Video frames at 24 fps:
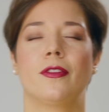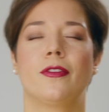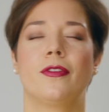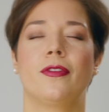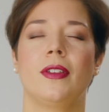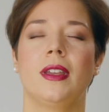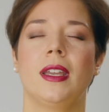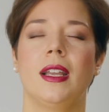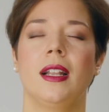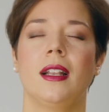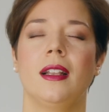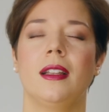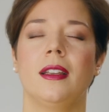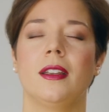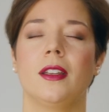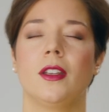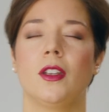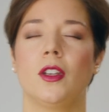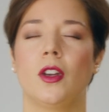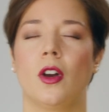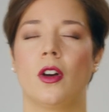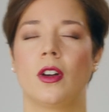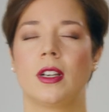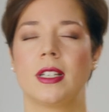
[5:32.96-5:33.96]
fill
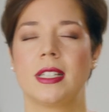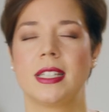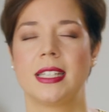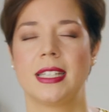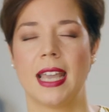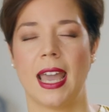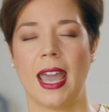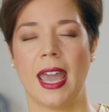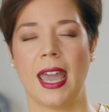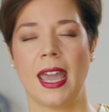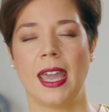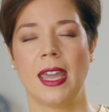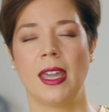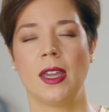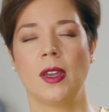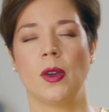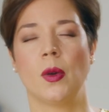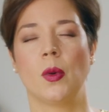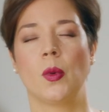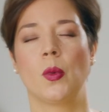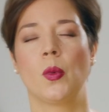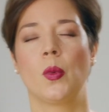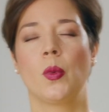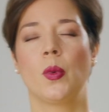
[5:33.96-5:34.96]
your day
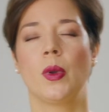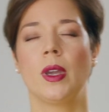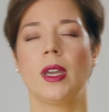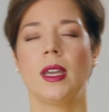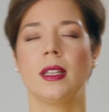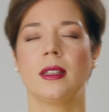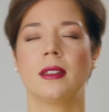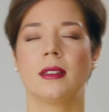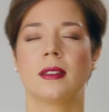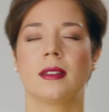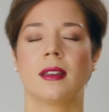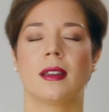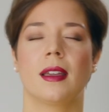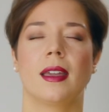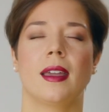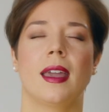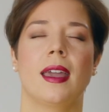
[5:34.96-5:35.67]
with